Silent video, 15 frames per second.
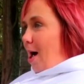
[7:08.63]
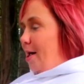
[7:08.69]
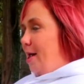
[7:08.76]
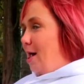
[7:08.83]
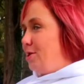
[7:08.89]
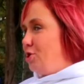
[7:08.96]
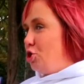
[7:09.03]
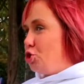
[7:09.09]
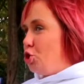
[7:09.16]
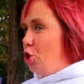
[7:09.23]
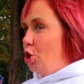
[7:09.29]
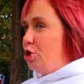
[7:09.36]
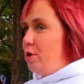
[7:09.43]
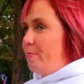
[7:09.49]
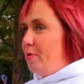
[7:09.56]
I guess it's
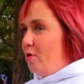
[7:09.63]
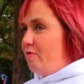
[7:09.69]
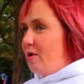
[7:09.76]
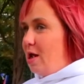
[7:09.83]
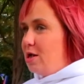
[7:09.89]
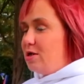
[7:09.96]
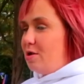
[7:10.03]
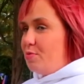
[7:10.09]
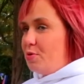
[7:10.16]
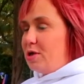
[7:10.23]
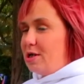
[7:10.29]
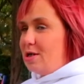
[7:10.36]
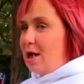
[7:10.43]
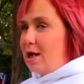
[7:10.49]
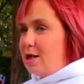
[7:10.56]
good you build relationships with
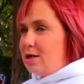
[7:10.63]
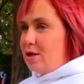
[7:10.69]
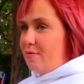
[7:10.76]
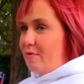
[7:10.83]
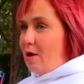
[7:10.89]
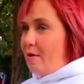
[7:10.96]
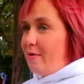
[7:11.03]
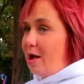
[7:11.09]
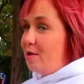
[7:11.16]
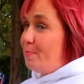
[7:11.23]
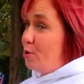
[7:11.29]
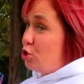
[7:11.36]
these ladies in the recovery house,